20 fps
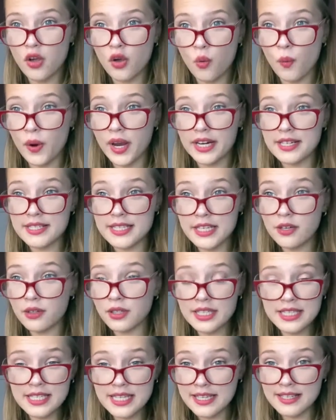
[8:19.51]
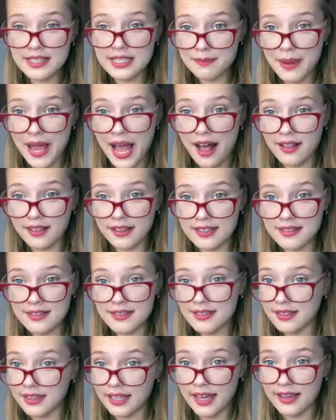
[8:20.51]
where Diocletian's
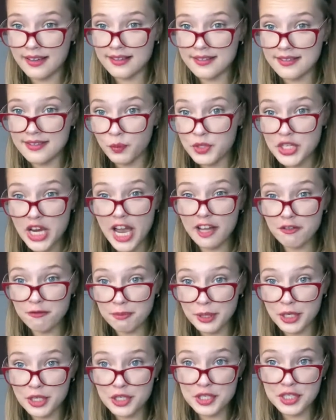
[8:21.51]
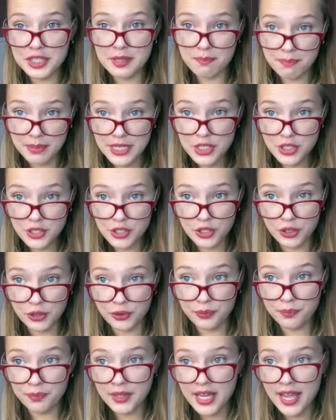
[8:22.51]
palace lays, which I've personally been
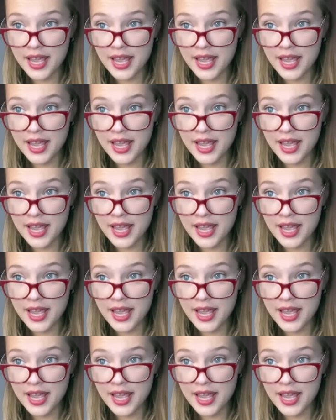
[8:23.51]
to,